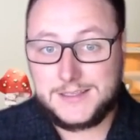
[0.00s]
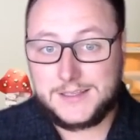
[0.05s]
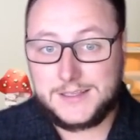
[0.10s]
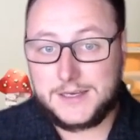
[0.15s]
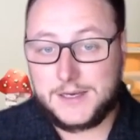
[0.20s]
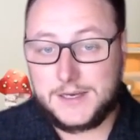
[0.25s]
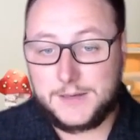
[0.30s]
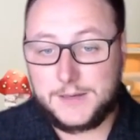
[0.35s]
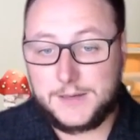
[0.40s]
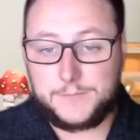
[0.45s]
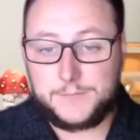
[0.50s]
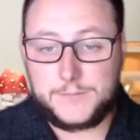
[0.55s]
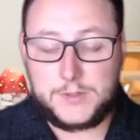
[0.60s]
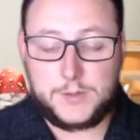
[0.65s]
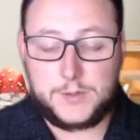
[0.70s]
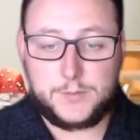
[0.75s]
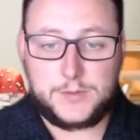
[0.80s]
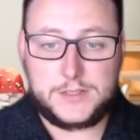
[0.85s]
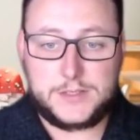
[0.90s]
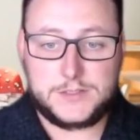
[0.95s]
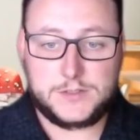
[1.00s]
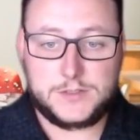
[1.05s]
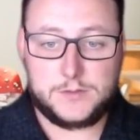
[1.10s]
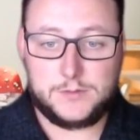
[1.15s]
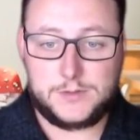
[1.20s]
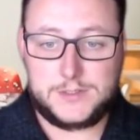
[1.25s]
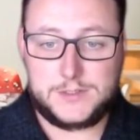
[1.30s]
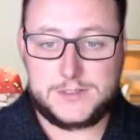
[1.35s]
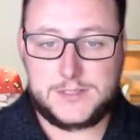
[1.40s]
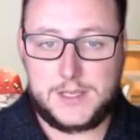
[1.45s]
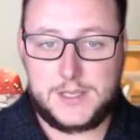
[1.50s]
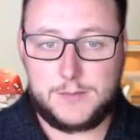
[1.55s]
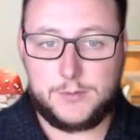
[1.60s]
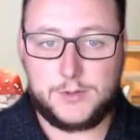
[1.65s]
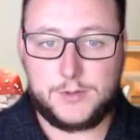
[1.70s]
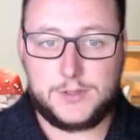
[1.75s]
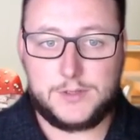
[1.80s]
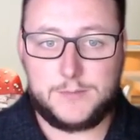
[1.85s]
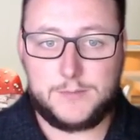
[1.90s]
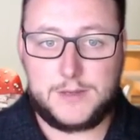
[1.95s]
things are really
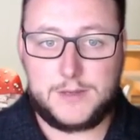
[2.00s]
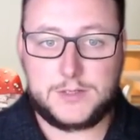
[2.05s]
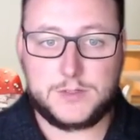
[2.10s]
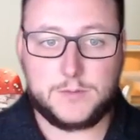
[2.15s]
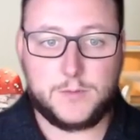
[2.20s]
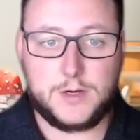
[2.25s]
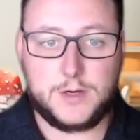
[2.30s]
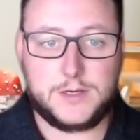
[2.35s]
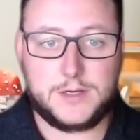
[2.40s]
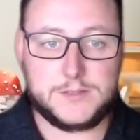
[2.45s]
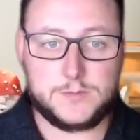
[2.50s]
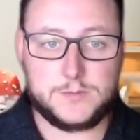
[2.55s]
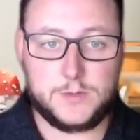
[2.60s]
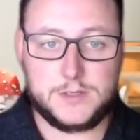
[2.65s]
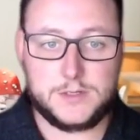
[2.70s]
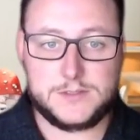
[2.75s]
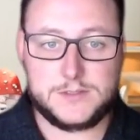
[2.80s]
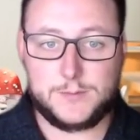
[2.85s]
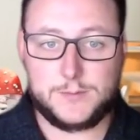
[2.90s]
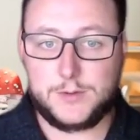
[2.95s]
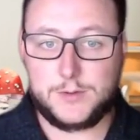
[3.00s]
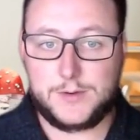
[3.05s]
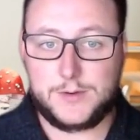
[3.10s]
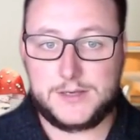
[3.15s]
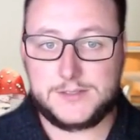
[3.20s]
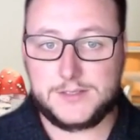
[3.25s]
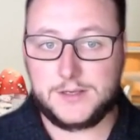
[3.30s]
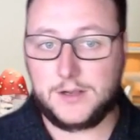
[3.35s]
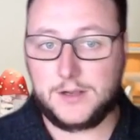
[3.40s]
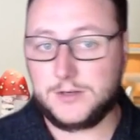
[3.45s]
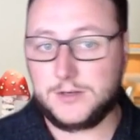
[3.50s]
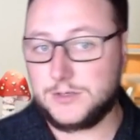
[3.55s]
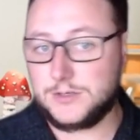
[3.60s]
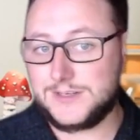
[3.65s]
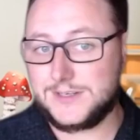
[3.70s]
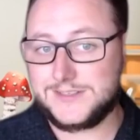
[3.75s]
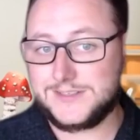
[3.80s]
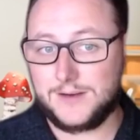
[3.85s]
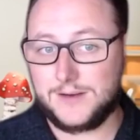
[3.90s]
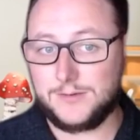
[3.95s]
stable in the metro markets where some of the rest of the country
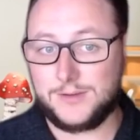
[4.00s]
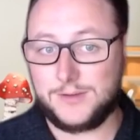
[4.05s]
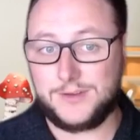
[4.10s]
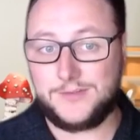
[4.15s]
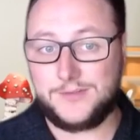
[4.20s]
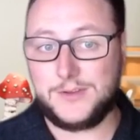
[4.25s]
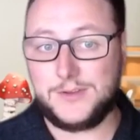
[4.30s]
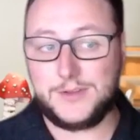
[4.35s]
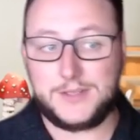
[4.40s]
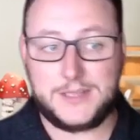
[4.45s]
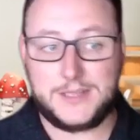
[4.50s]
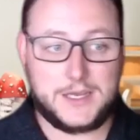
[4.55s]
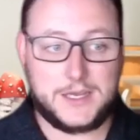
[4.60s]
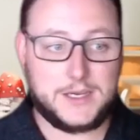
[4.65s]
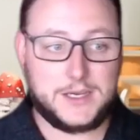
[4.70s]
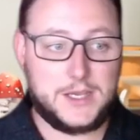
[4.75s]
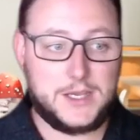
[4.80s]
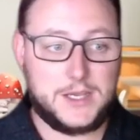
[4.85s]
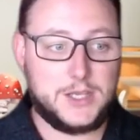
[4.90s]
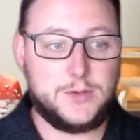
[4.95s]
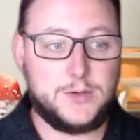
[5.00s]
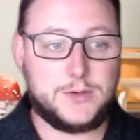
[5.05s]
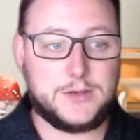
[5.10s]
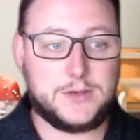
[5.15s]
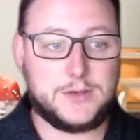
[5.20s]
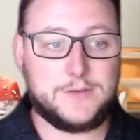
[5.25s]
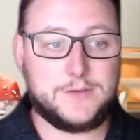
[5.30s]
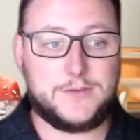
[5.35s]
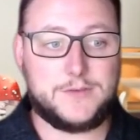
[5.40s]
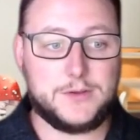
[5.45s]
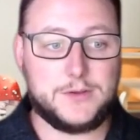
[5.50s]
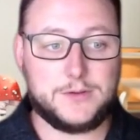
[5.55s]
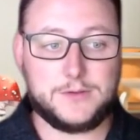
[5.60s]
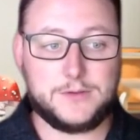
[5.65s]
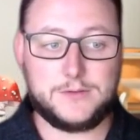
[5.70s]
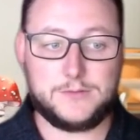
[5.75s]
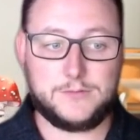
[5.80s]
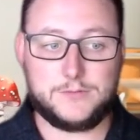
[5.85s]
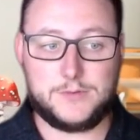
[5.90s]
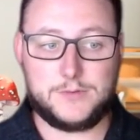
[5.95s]
is not really feeling that. You can feel
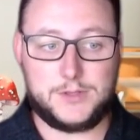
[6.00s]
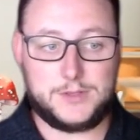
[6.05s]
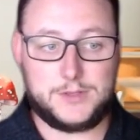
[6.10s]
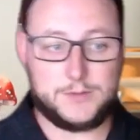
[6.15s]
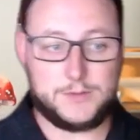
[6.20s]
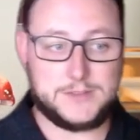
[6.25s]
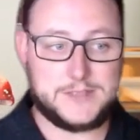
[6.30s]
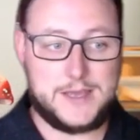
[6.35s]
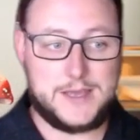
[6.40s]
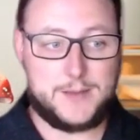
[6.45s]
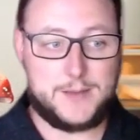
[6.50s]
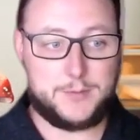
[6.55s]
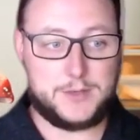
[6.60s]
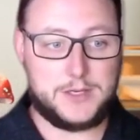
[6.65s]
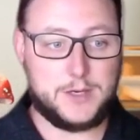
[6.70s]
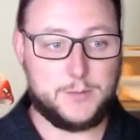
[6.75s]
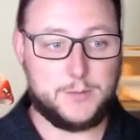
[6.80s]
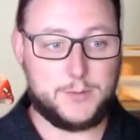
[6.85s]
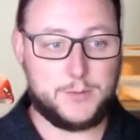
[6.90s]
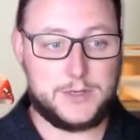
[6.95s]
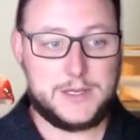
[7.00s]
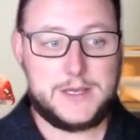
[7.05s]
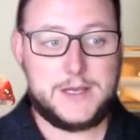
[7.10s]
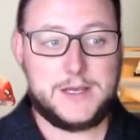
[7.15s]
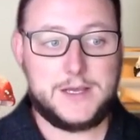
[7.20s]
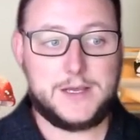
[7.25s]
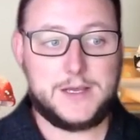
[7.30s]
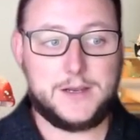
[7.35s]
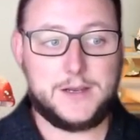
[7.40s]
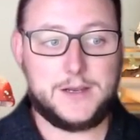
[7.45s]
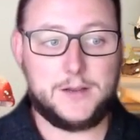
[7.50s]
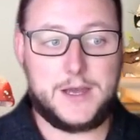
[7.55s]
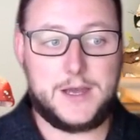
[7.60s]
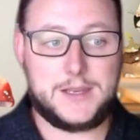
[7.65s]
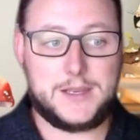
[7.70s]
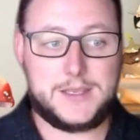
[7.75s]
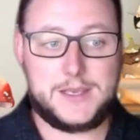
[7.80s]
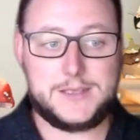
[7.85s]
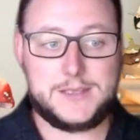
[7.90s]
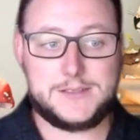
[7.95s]
really what's happening here. But in a lot
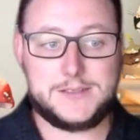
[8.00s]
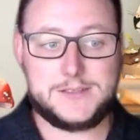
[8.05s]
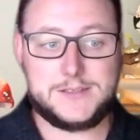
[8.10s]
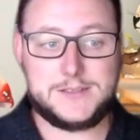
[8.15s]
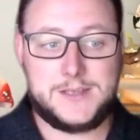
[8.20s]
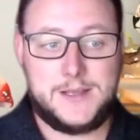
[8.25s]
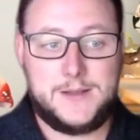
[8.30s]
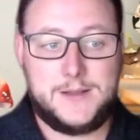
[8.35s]
of cases,